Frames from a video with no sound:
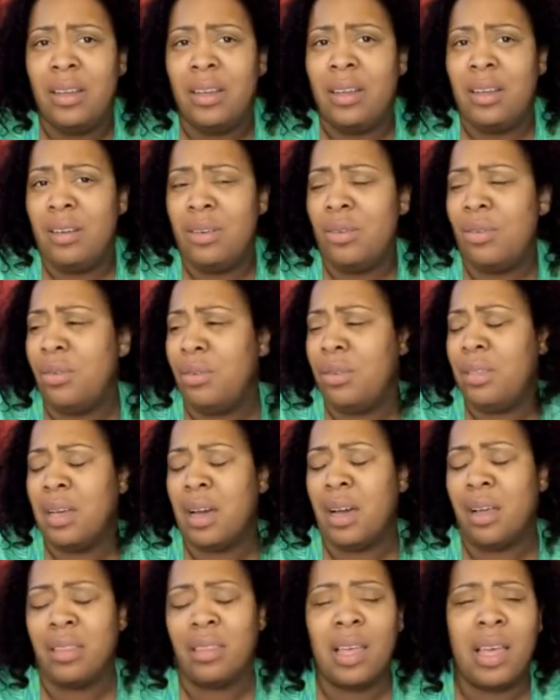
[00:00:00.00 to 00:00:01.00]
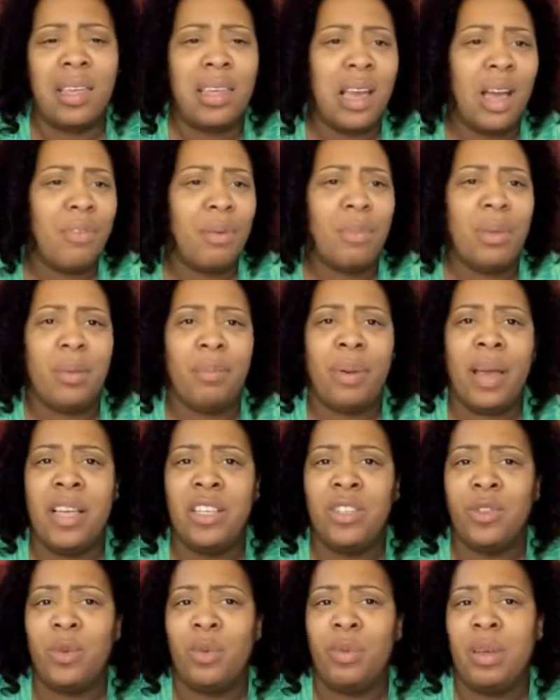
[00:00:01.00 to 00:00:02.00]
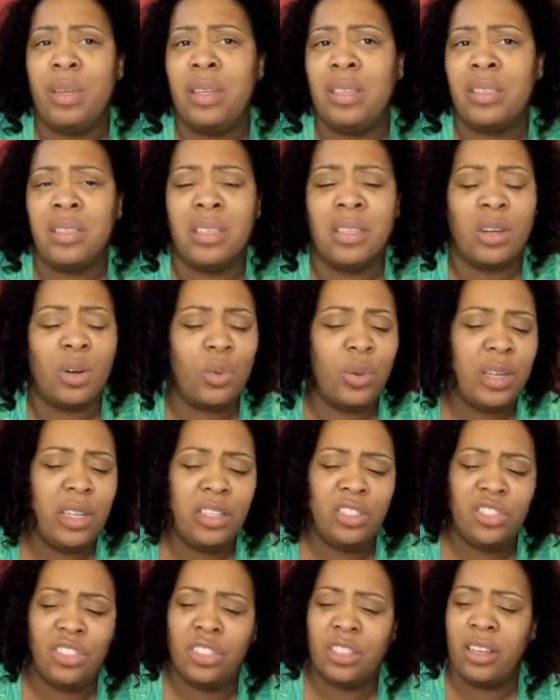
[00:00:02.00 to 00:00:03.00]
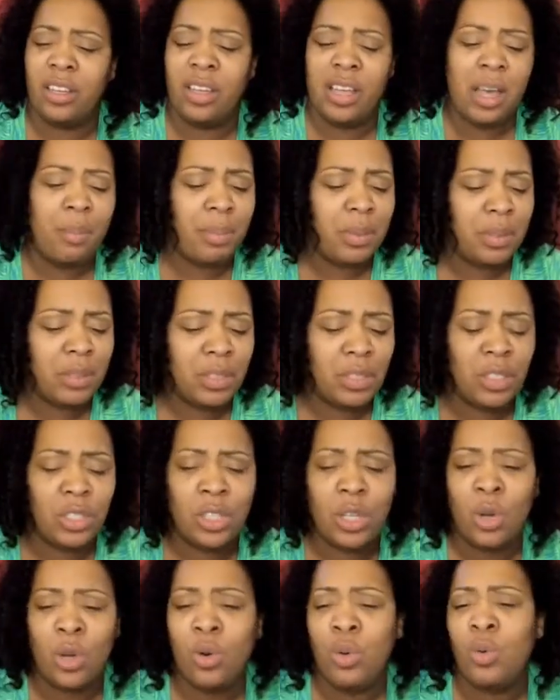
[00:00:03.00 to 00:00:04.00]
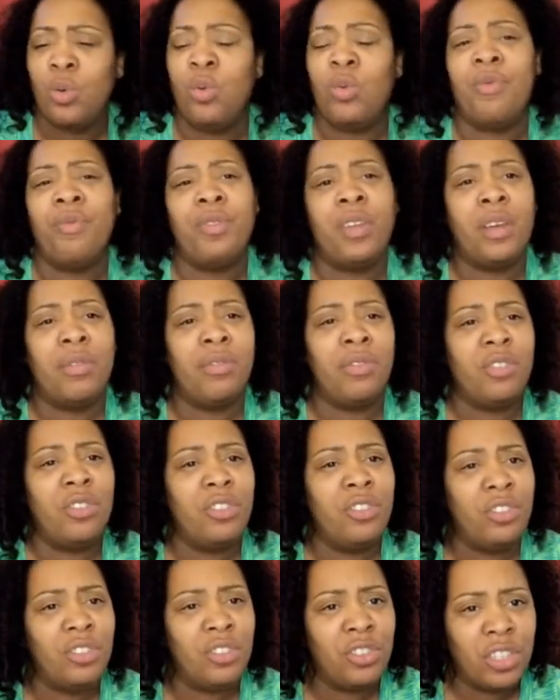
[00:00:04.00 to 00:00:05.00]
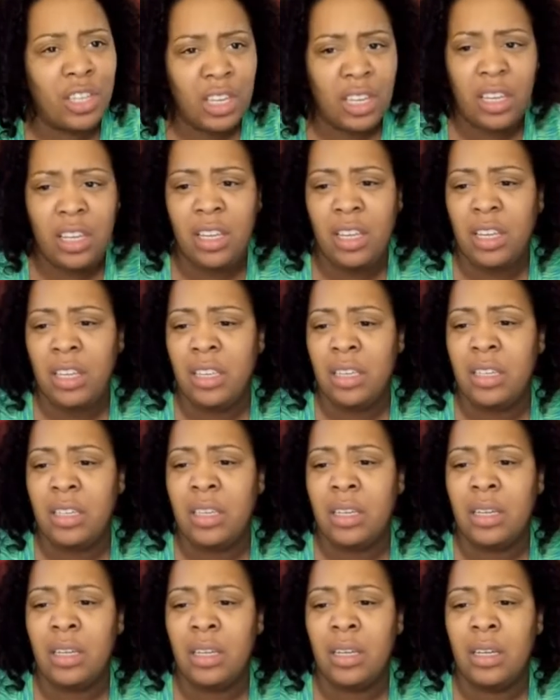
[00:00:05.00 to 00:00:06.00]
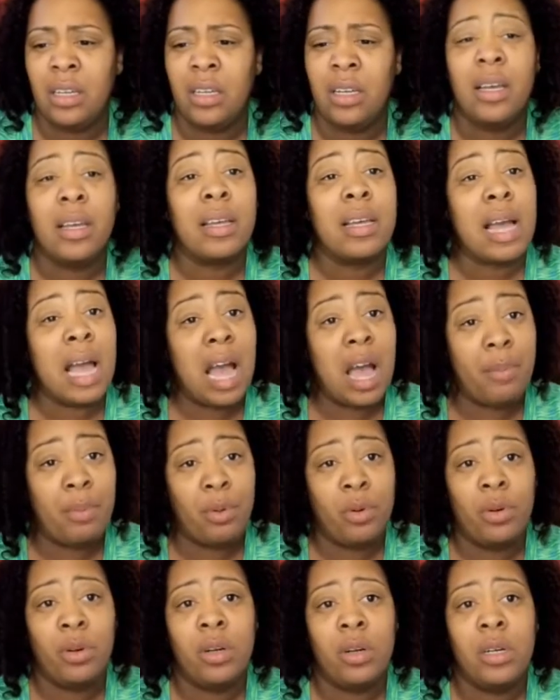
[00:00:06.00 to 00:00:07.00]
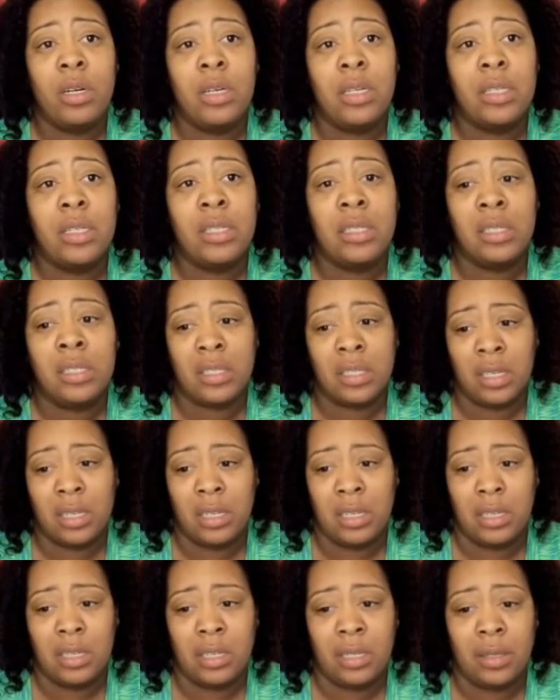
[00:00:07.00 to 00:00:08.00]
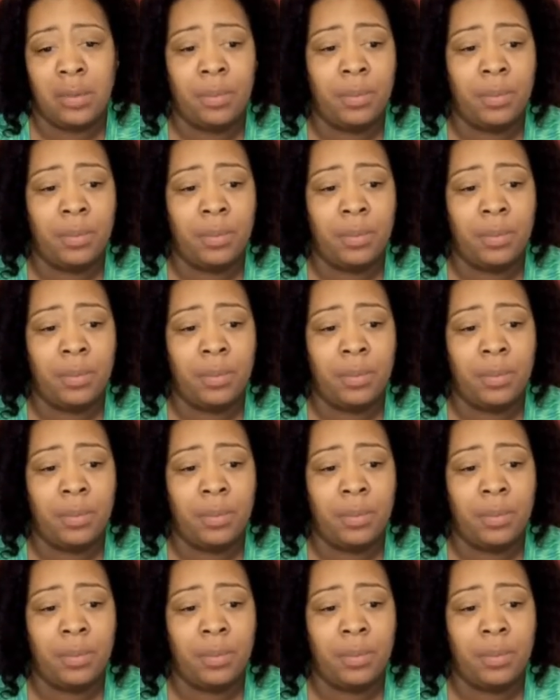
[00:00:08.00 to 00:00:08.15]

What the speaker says: Oh, y'all, thank y'all for being patient with me. This is the Queen Sugar episode 15, Copper Sun.